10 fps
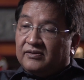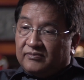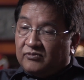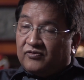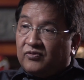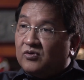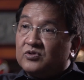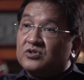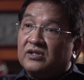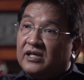more
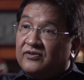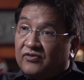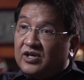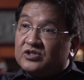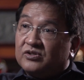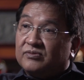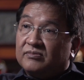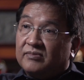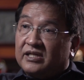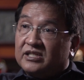focused on inflation
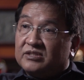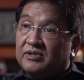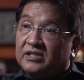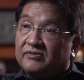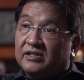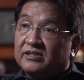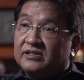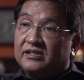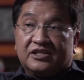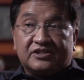management rather
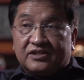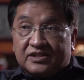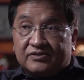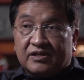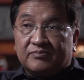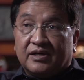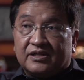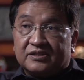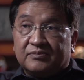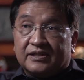than exchange rate
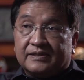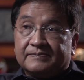management.